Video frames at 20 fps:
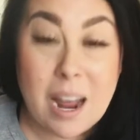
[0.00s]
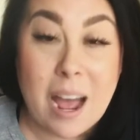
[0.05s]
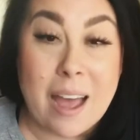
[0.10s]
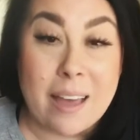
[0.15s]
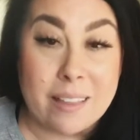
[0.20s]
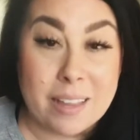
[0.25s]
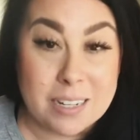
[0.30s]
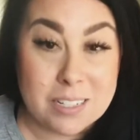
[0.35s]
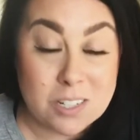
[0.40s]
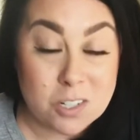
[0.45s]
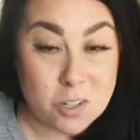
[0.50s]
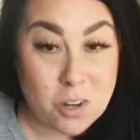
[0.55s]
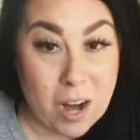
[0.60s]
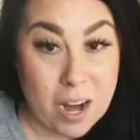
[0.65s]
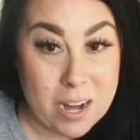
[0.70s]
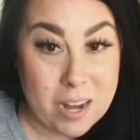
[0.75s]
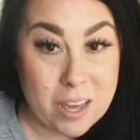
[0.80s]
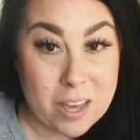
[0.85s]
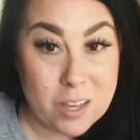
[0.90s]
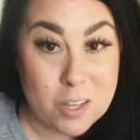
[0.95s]
I like to try
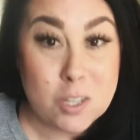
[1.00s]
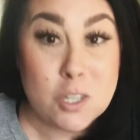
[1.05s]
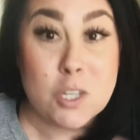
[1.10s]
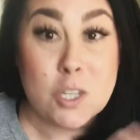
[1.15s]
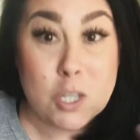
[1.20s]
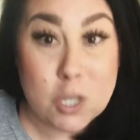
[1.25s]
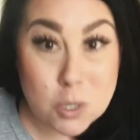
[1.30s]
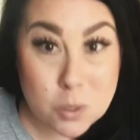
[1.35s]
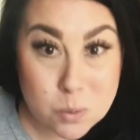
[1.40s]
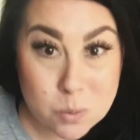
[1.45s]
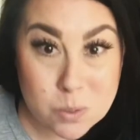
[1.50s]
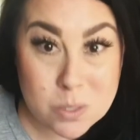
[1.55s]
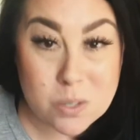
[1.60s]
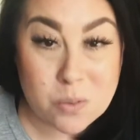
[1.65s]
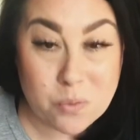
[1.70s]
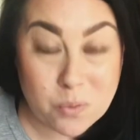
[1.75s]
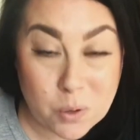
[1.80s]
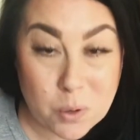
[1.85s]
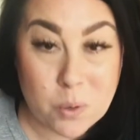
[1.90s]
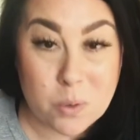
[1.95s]
to use
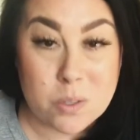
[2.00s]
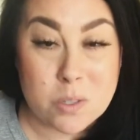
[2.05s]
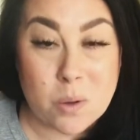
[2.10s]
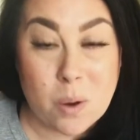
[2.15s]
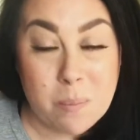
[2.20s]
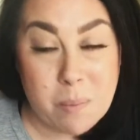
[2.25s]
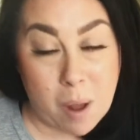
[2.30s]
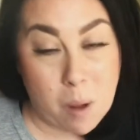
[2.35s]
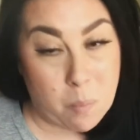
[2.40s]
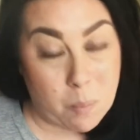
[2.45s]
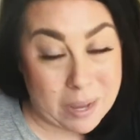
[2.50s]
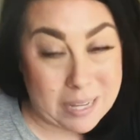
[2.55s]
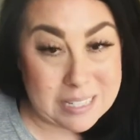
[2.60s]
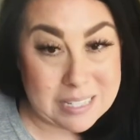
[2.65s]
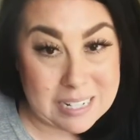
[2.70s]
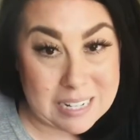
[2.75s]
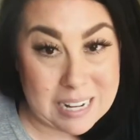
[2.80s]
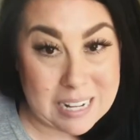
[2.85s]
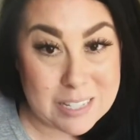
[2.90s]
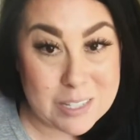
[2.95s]
food so I'm not
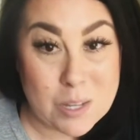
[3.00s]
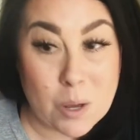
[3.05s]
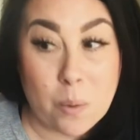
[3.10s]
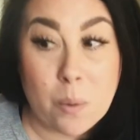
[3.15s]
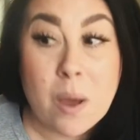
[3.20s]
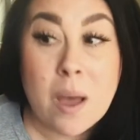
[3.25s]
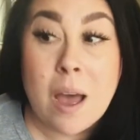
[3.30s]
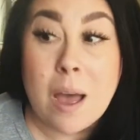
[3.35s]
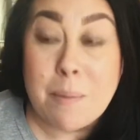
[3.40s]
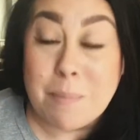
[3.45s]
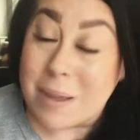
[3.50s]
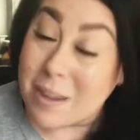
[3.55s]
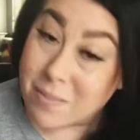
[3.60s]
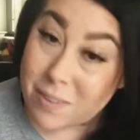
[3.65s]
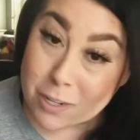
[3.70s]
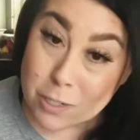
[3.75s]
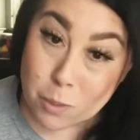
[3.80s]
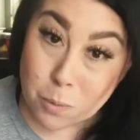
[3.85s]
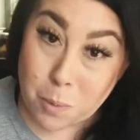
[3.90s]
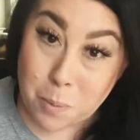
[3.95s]
wasting it. So made
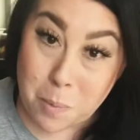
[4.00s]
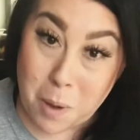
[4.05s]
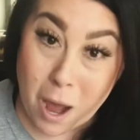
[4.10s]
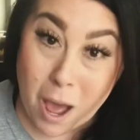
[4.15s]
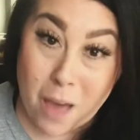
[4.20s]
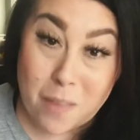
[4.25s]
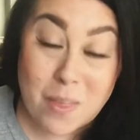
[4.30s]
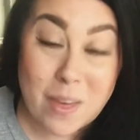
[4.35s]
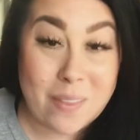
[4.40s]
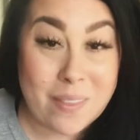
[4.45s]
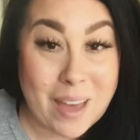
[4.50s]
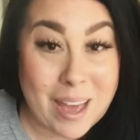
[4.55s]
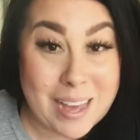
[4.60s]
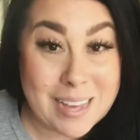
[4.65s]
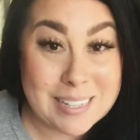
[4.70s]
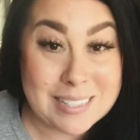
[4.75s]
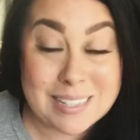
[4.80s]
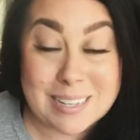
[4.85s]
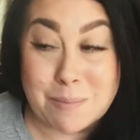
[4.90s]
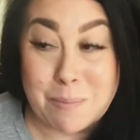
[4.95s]
vegetable broth, and that
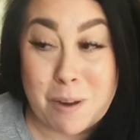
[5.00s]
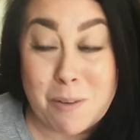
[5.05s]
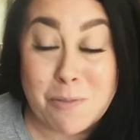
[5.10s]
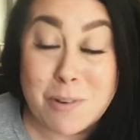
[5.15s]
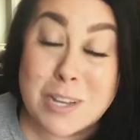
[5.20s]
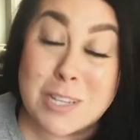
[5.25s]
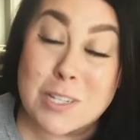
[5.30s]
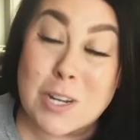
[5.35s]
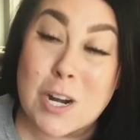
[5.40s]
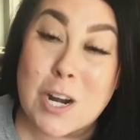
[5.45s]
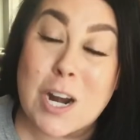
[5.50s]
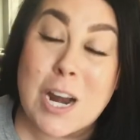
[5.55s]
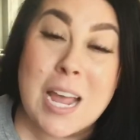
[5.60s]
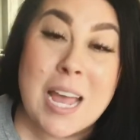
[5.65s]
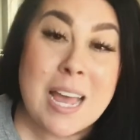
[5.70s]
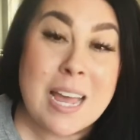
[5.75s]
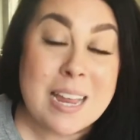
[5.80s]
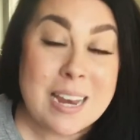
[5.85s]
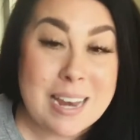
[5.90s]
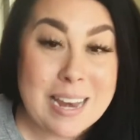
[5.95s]
is in my freezer,
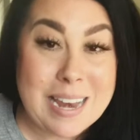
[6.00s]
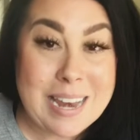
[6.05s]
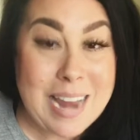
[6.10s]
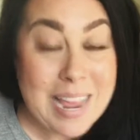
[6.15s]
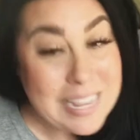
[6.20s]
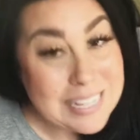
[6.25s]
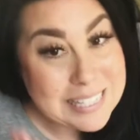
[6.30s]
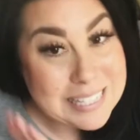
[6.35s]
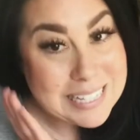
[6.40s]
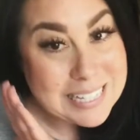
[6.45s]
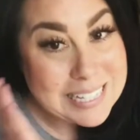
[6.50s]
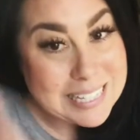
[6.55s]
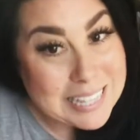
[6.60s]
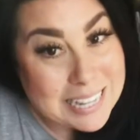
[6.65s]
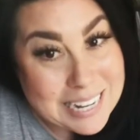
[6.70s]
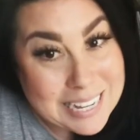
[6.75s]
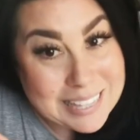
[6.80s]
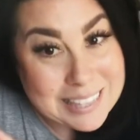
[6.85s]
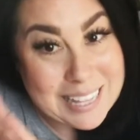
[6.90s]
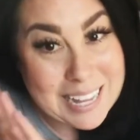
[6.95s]
nicely
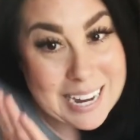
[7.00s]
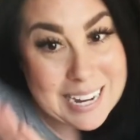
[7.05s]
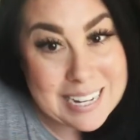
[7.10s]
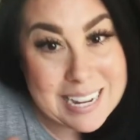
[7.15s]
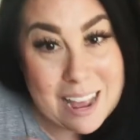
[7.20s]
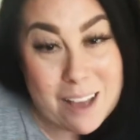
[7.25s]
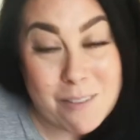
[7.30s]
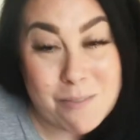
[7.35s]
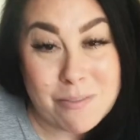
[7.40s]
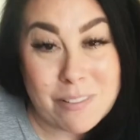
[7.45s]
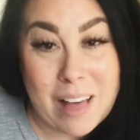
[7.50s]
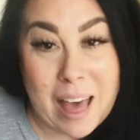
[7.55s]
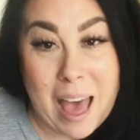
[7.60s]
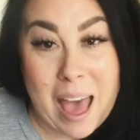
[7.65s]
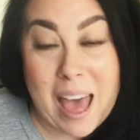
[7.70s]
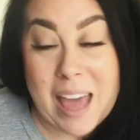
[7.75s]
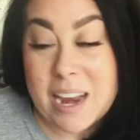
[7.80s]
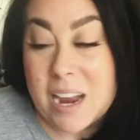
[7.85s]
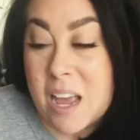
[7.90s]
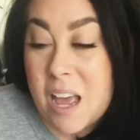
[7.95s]
sitting, laying down
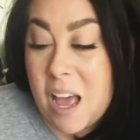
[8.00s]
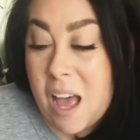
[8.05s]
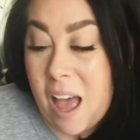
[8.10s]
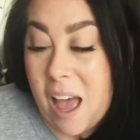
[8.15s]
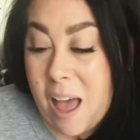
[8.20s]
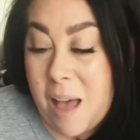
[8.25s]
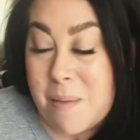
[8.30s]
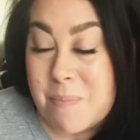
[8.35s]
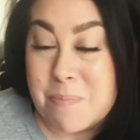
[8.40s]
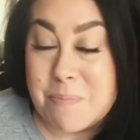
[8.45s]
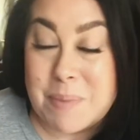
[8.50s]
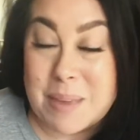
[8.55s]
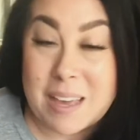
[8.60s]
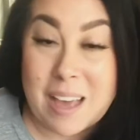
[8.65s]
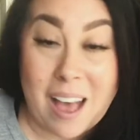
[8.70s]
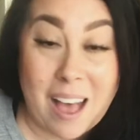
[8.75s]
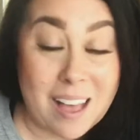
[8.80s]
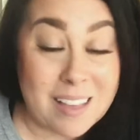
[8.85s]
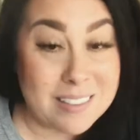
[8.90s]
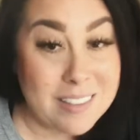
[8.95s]
flat
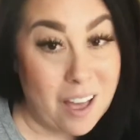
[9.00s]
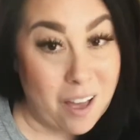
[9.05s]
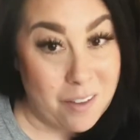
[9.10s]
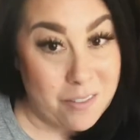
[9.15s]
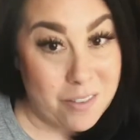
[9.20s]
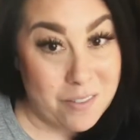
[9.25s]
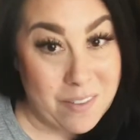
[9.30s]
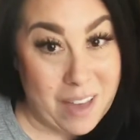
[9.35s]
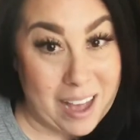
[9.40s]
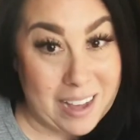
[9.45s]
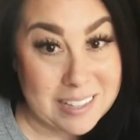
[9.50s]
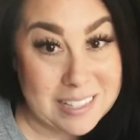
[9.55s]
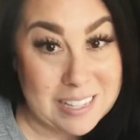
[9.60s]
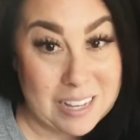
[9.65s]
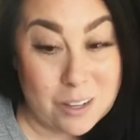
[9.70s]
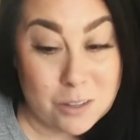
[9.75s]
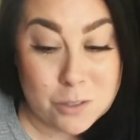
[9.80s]
because of the vac seal.